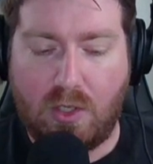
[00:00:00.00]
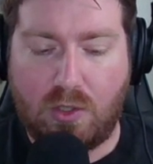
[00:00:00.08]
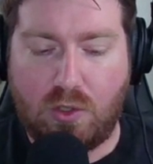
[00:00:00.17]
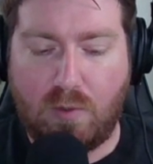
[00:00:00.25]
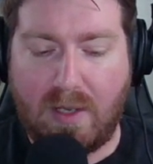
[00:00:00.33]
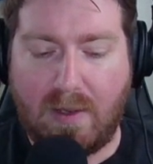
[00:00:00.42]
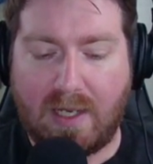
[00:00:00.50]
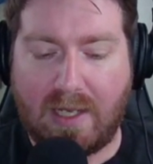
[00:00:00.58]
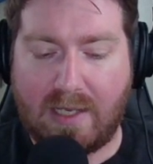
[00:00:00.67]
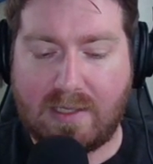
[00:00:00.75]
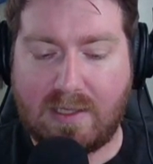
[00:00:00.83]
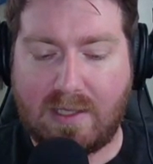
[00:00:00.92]
You may
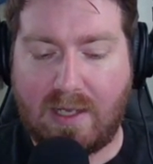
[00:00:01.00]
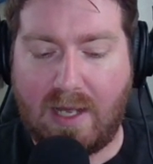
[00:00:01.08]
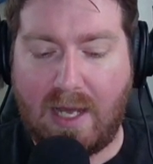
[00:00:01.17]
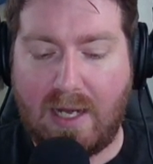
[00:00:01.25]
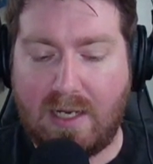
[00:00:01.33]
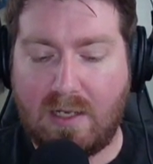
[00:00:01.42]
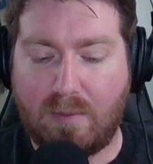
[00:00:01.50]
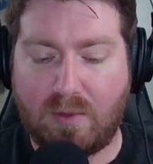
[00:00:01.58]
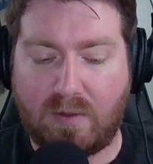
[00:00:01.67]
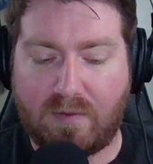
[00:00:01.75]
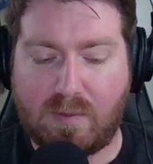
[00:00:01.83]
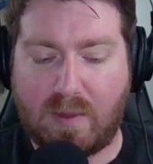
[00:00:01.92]
cast any number
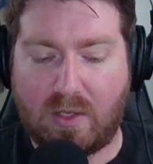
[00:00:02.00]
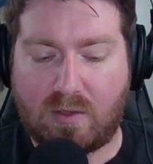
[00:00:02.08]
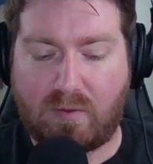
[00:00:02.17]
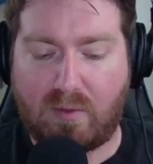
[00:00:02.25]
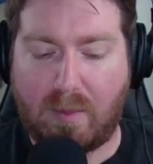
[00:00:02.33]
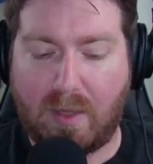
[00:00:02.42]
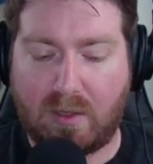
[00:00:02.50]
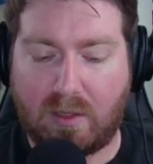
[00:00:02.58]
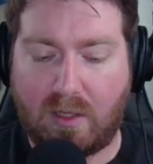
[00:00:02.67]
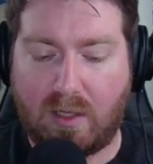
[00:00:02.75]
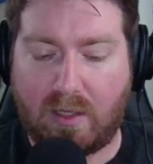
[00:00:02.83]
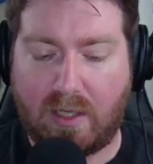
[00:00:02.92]
of spells from among the
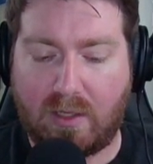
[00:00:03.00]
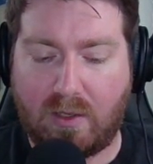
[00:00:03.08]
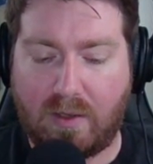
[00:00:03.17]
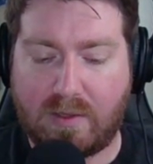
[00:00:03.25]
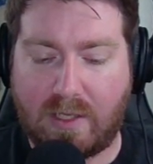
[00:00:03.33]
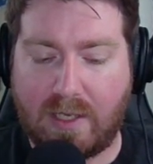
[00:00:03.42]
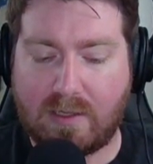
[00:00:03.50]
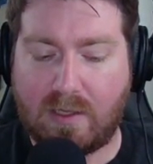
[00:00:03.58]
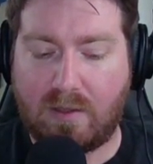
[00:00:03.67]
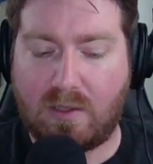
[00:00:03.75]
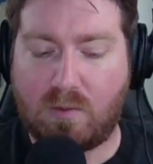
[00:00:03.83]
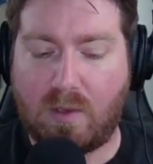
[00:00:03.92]
non-land cards
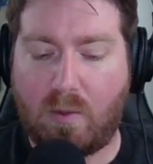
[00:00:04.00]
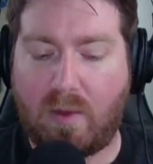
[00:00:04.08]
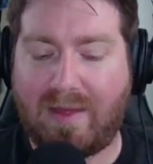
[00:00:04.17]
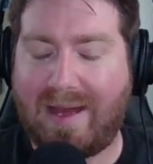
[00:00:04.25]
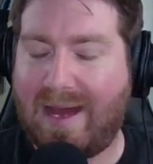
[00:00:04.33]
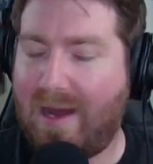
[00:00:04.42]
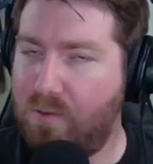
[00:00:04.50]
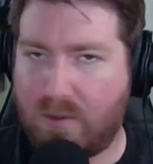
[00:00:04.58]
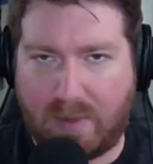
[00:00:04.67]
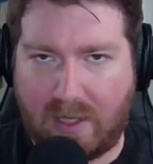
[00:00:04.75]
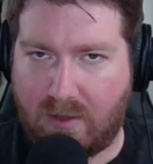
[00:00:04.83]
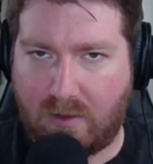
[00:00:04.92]
exiled this way without
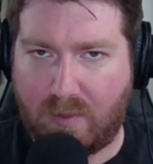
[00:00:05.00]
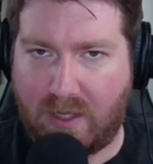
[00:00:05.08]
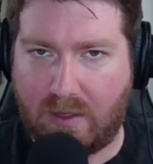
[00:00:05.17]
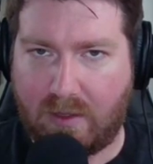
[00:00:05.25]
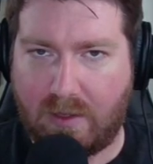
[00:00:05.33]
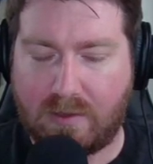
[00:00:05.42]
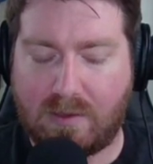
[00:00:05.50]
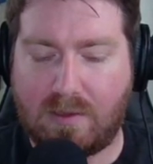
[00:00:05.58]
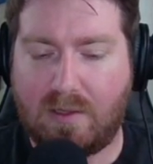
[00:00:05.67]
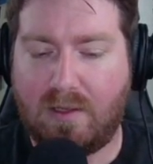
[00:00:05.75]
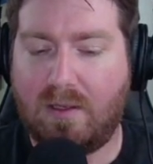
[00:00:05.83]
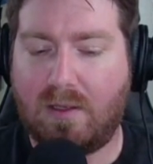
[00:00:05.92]
paying their mana costs.
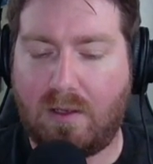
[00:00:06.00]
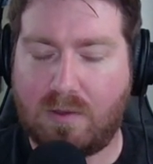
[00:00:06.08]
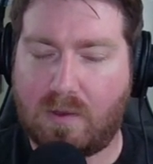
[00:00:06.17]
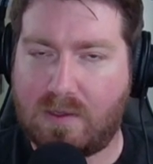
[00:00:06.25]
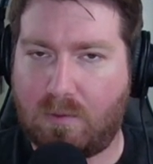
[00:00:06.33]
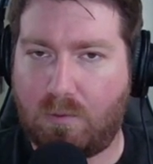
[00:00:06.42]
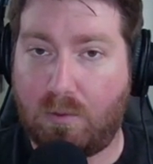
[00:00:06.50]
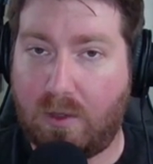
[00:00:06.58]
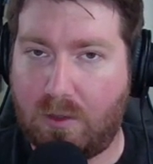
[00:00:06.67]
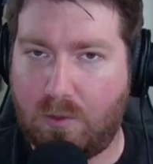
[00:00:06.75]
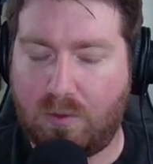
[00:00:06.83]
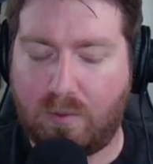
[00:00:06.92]
It also has a really
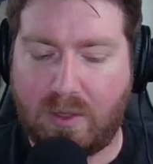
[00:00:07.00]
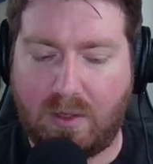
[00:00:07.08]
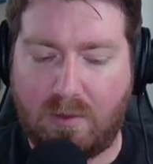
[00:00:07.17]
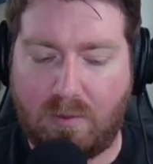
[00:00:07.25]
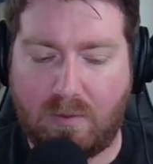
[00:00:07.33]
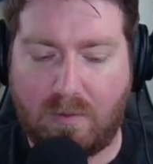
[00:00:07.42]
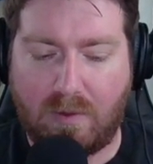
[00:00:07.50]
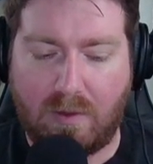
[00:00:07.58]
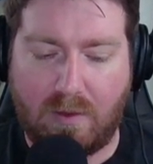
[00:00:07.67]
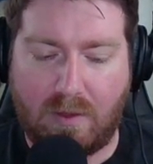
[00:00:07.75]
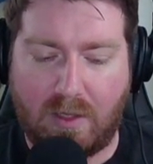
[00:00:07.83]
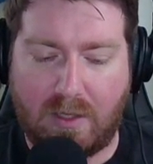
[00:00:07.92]
cool ability
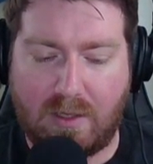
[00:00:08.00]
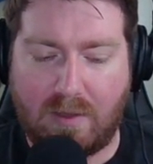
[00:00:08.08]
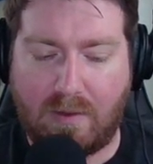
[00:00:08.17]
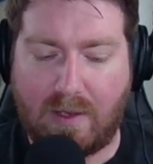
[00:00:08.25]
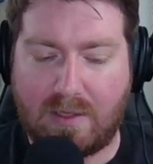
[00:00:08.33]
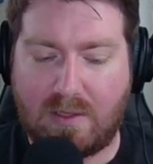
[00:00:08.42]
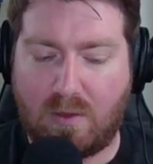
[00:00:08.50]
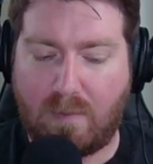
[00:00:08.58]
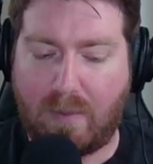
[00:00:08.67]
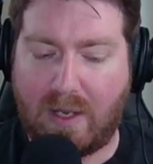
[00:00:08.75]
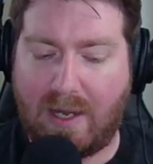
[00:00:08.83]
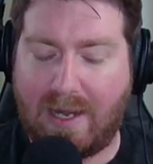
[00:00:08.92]
on it that you can
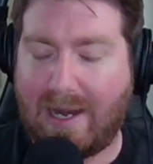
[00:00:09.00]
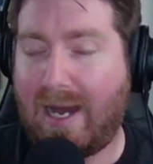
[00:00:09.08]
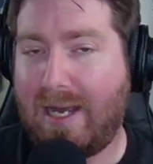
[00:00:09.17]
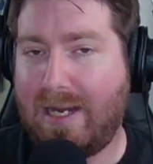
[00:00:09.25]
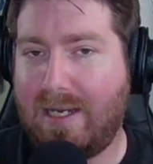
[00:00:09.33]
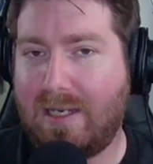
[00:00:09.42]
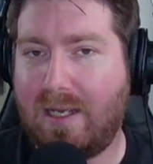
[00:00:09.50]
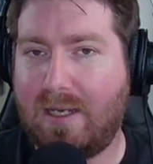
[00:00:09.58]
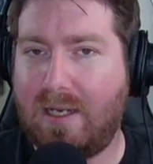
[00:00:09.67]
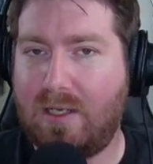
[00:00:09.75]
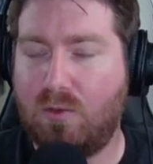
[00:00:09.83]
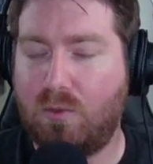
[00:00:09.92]
pay 9 and
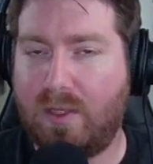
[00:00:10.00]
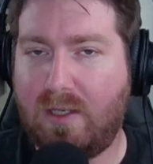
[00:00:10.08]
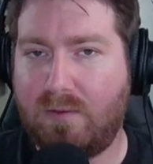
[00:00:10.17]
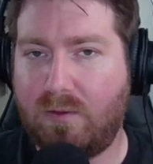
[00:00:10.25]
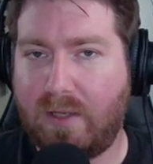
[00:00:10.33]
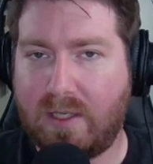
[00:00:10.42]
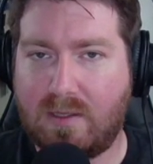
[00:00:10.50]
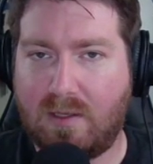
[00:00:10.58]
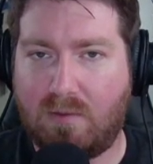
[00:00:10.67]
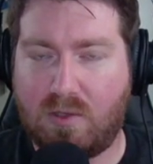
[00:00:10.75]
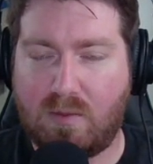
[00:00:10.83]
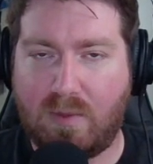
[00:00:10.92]
a green
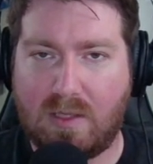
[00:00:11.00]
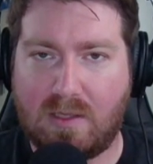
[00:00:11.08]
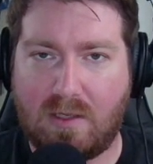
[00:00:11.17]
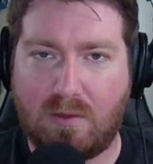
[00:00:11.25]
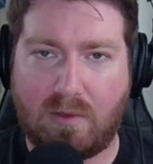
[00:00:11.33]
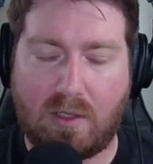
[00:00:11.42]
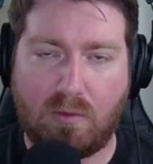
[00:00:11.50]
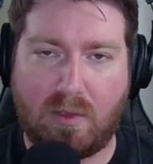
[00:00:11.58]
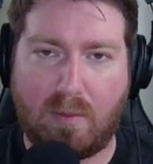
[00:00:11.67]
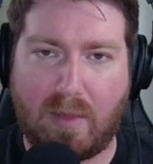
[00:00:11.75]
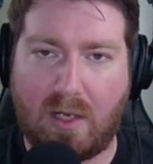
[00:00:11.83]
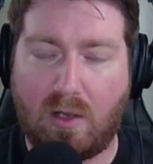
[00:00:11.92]
Phyrexian, which means either a
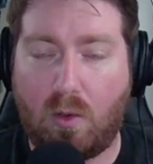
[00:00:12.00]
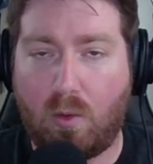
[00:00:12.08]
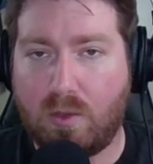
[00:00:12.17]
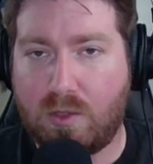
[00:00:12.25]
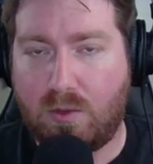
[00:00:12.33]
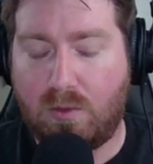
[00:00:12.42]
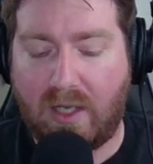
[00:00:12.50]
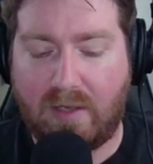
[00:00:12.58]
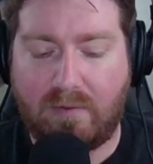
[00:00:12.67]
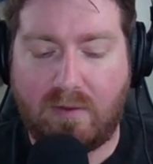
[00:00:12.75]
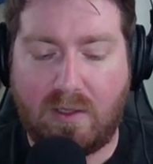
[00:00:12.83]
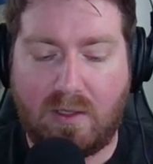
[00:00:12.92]
green mana or 2 life.